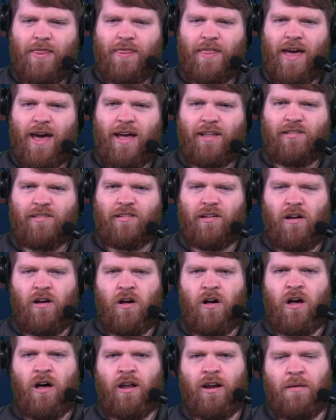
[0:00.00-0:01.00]
That's
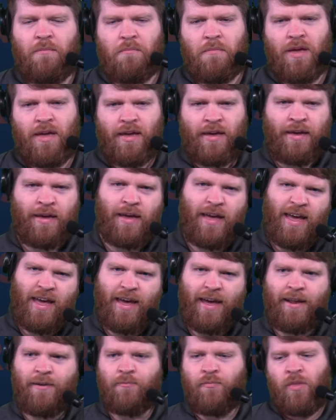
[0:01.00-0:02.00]
on me.
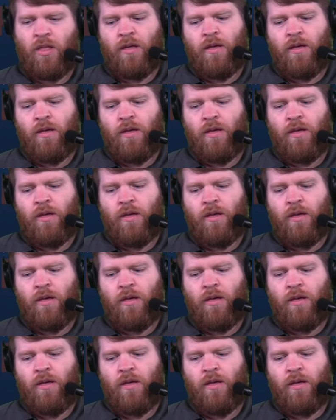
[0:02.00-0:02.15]
And